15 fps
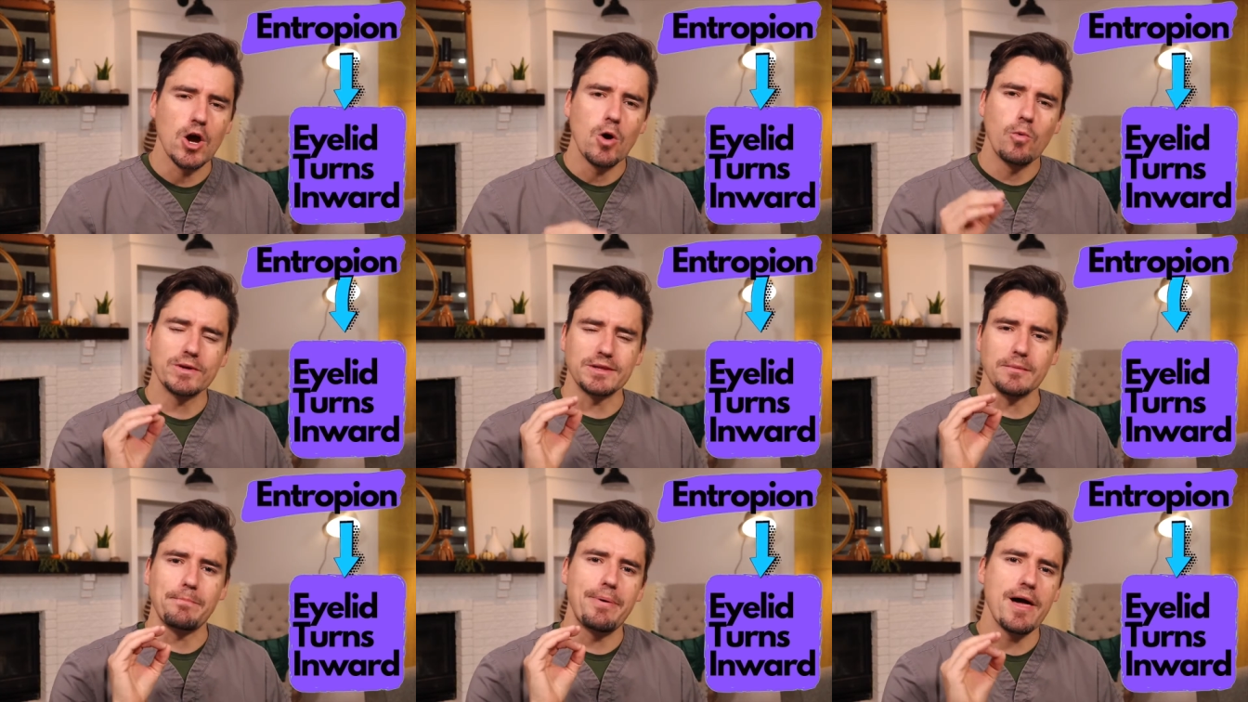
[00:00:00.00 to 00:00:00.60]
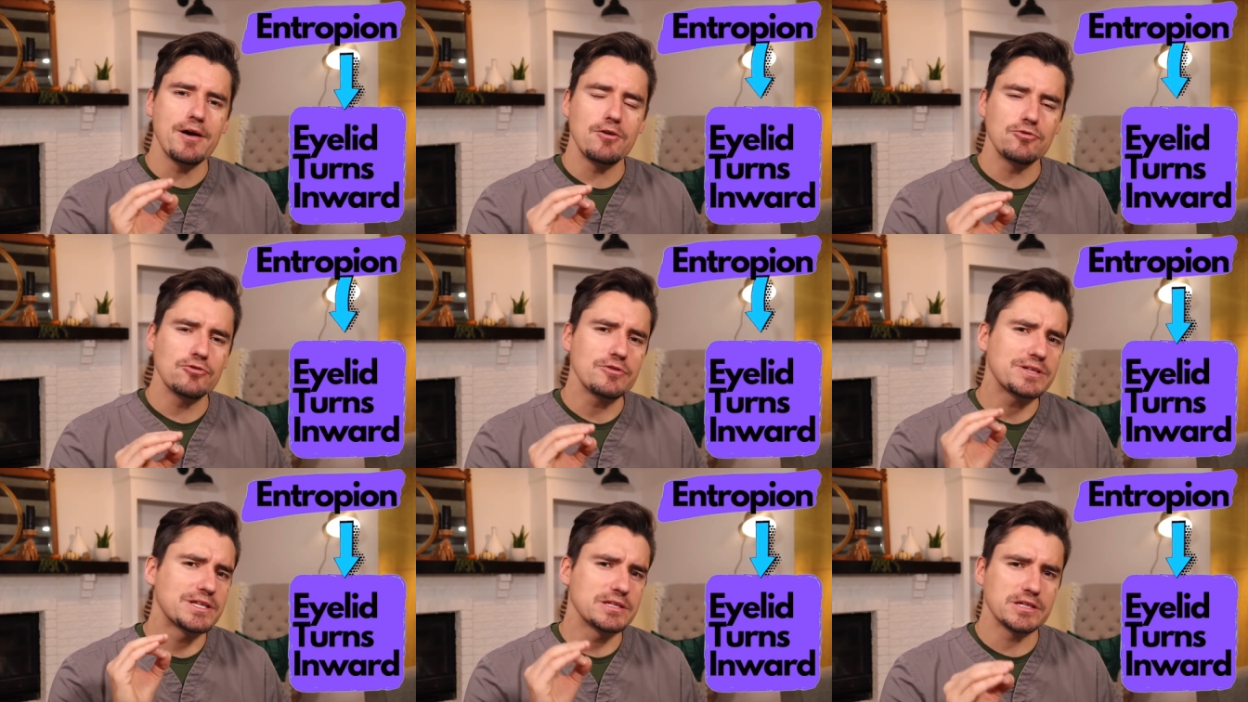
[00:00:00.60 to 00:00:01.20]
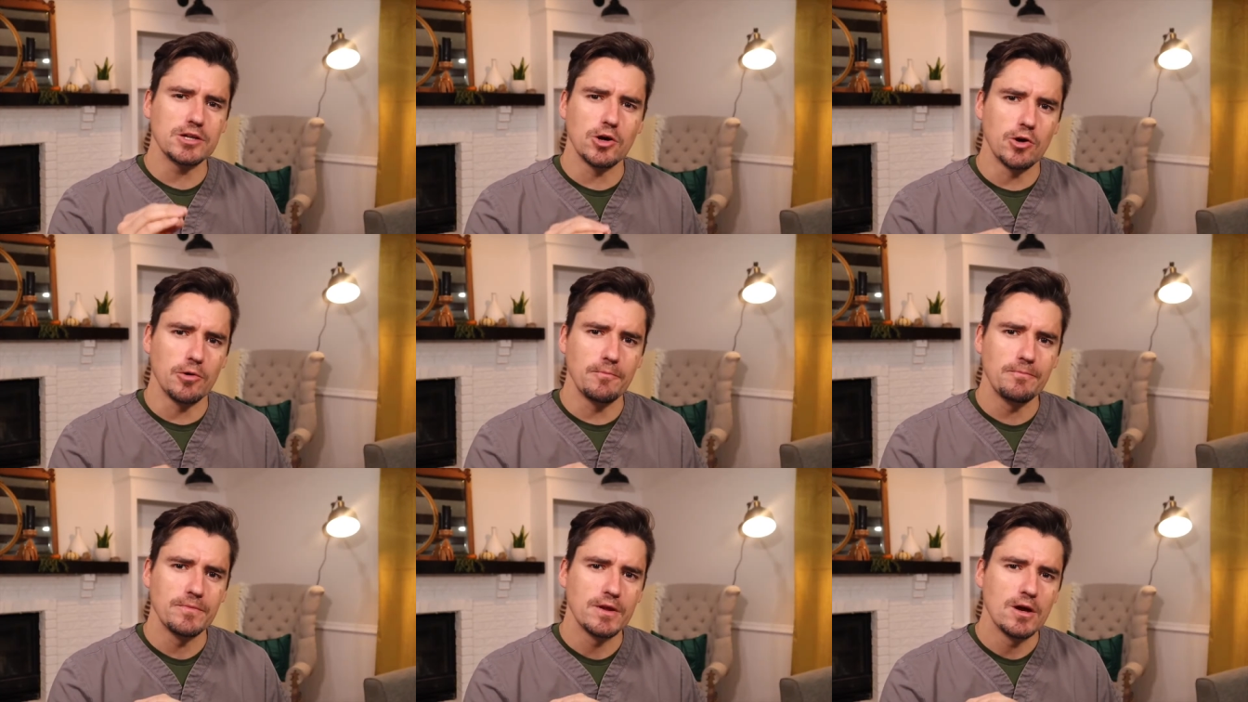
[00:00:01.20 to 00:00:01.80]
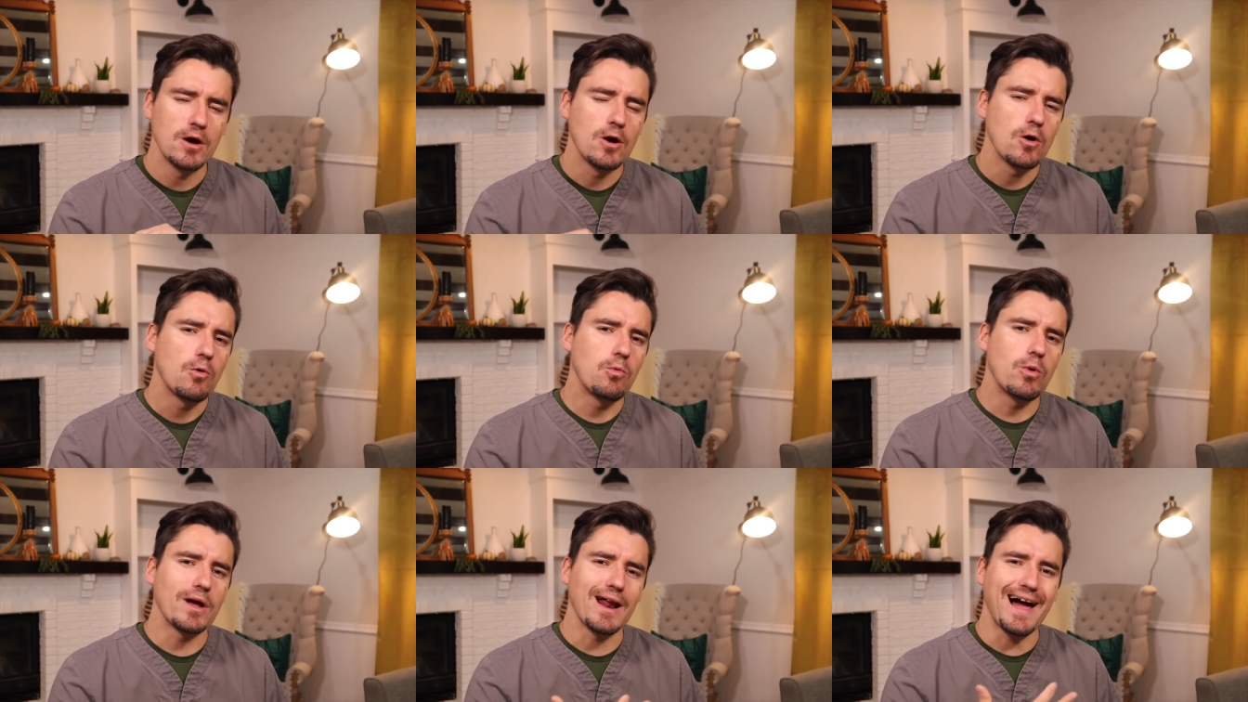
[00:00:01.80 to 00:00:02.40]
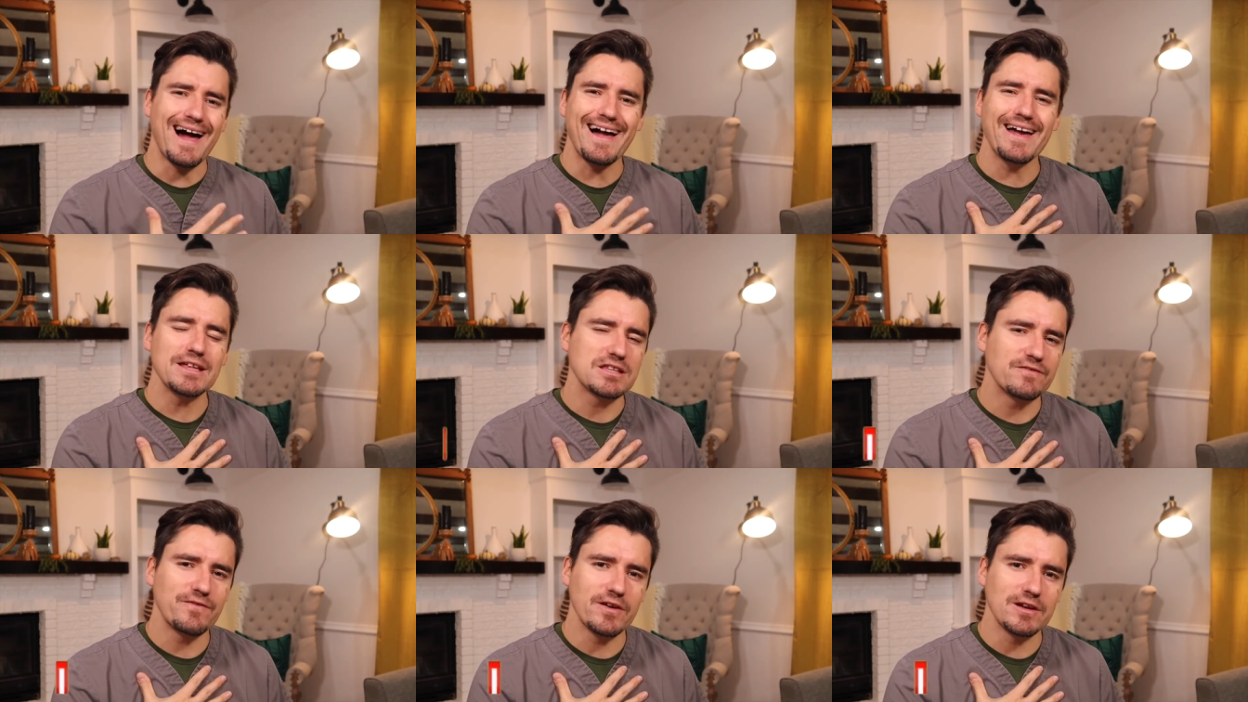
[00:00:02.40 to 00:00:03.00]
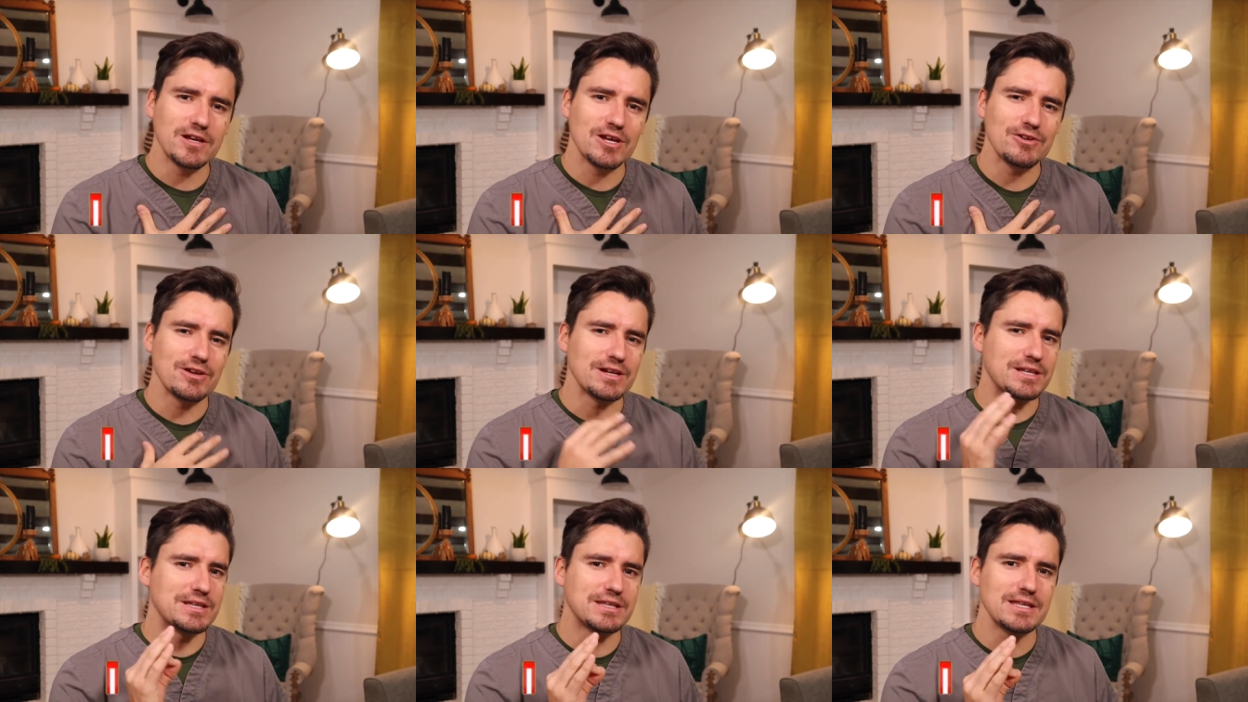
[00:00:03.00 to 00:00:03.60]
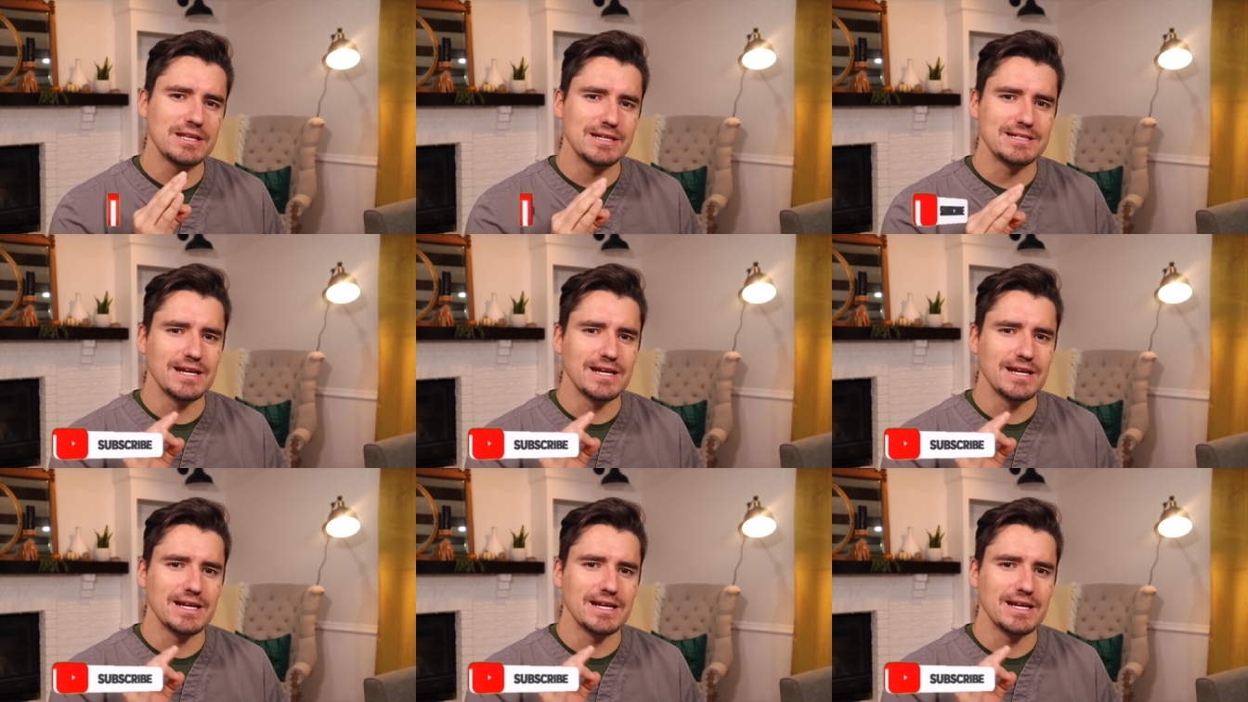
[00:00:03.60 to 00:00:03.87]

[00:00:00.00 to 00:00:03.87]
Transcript: What the pet owner sees at home, what I as a veterinarian see to